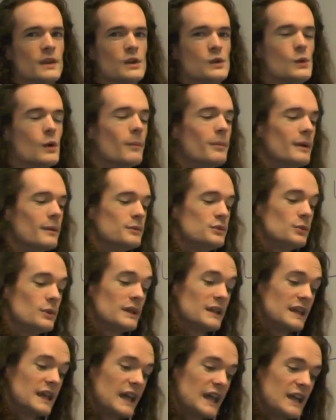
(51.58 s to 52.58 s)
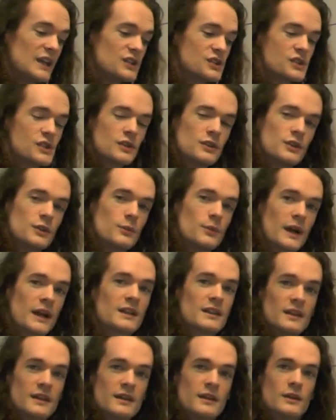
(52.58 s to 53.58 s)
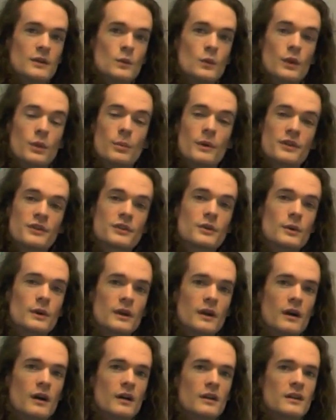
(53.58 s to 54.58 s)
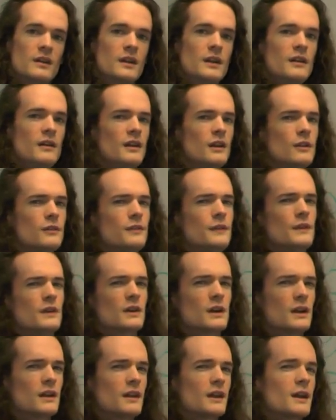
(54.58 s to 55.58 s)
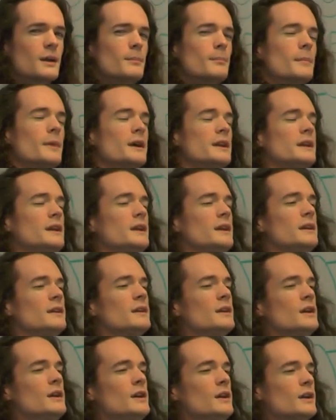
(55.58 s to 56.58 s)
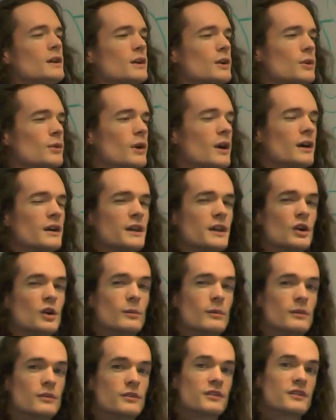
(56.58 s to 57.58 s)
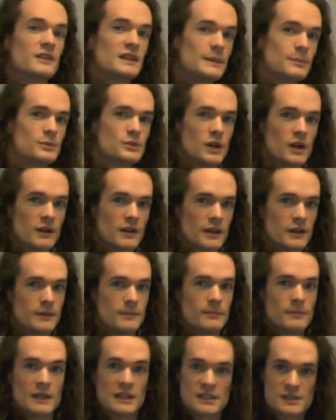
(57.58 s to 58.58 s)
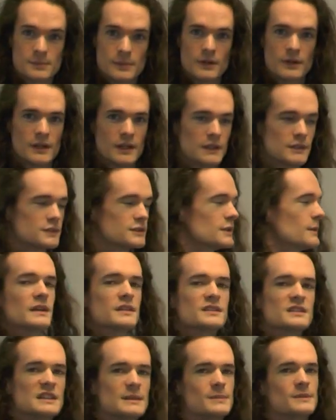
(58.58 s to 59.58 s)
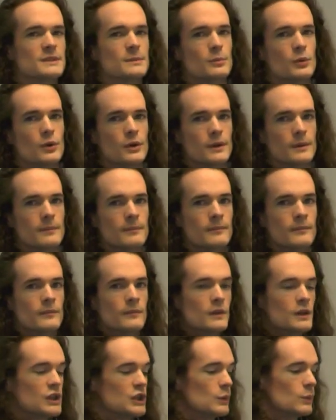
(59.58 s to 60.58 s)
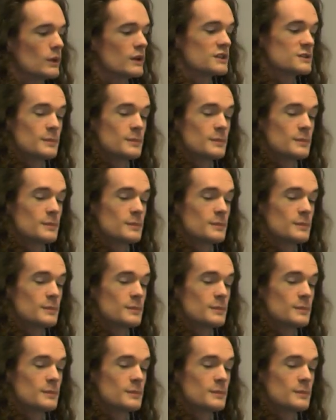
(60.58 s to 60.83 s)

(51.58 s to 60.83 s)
You won't be able to engage directly with what's going on. It'll feel kind of like a muddy, groggy, almost sleep drunken experience. Sleep is important. You want to